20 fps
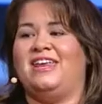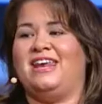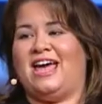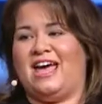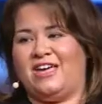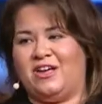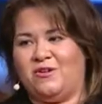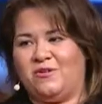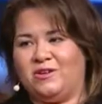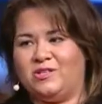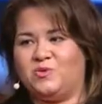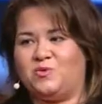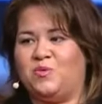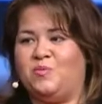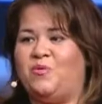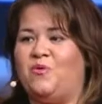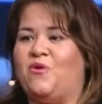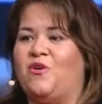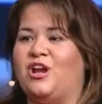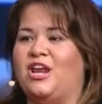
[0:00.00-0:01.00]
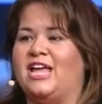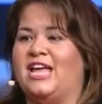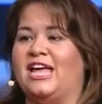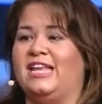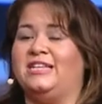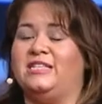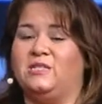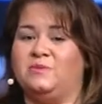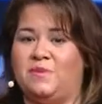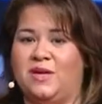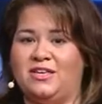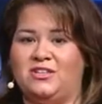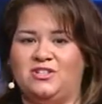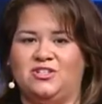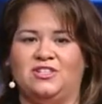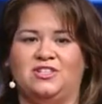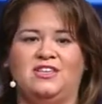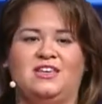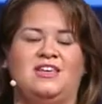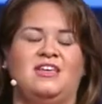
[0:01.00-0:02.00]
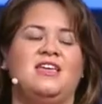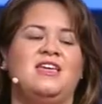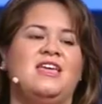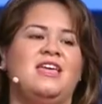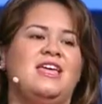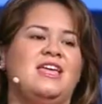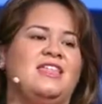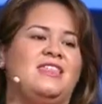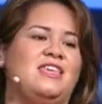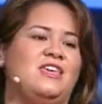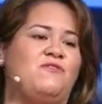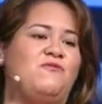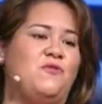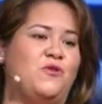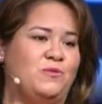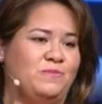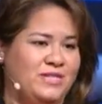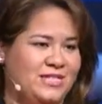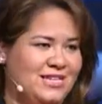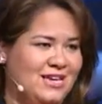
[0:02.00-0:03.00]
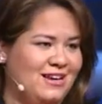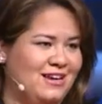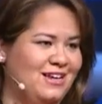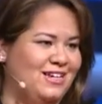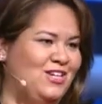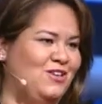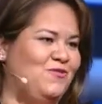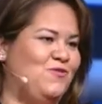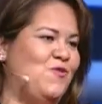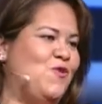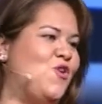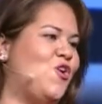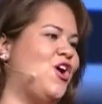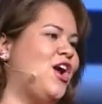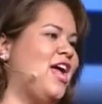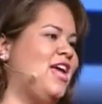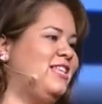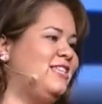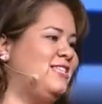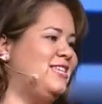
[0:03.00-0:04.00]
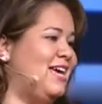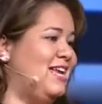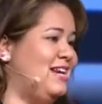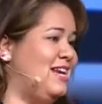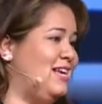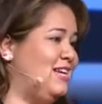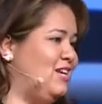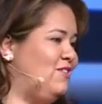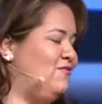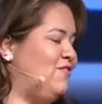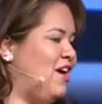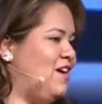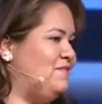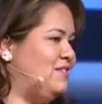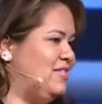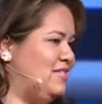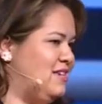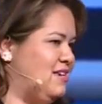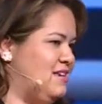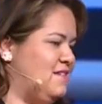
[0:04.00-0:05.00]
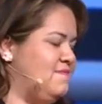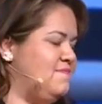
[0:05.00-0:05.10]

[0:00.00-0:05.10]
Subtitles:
IRS reporting, and especially the Forms 1094 and 1095C.